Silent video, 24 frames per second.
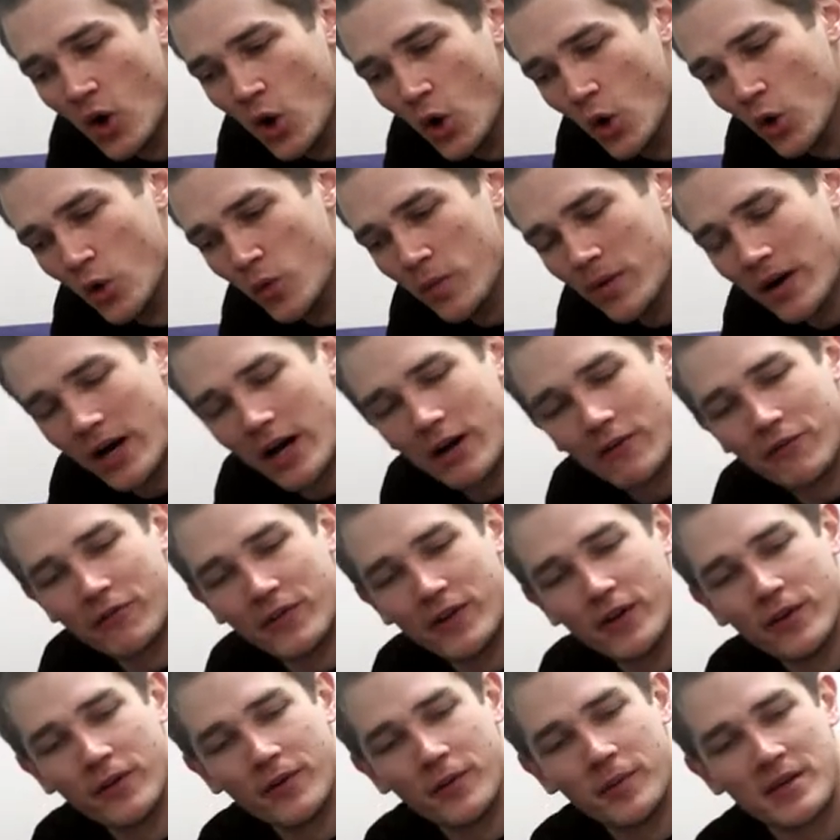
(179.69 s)
Oh, I
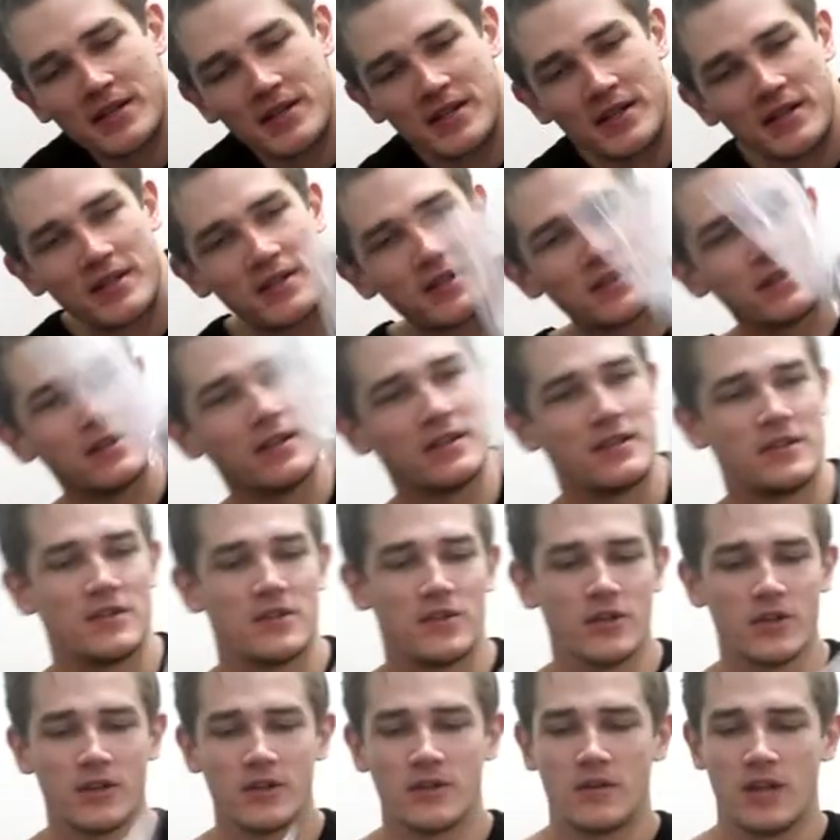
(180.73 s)
feel the business. This is
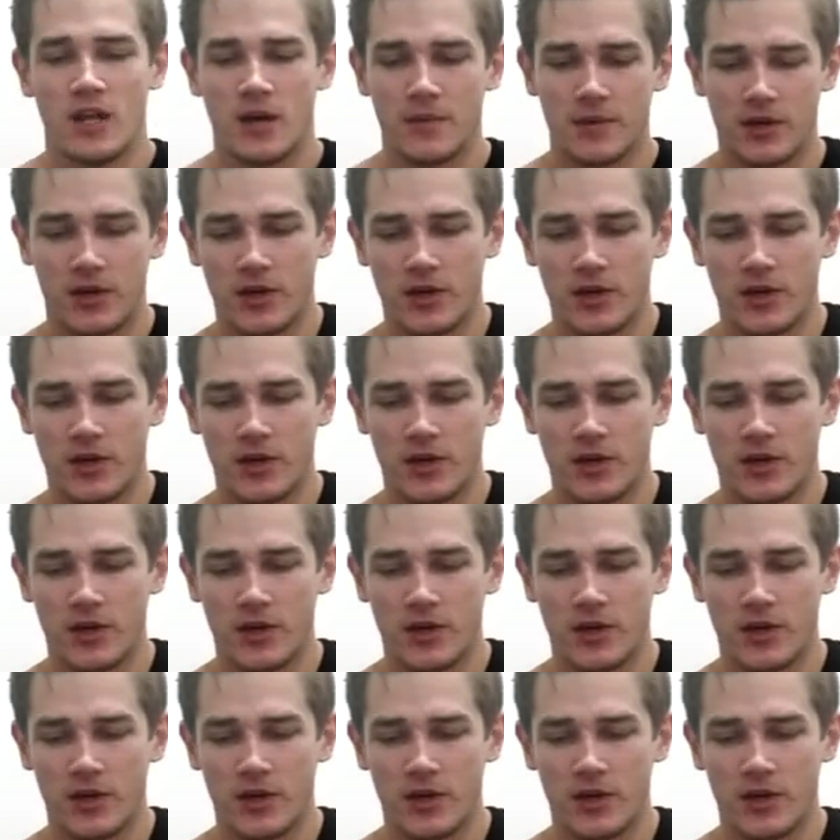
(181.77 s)
good. There we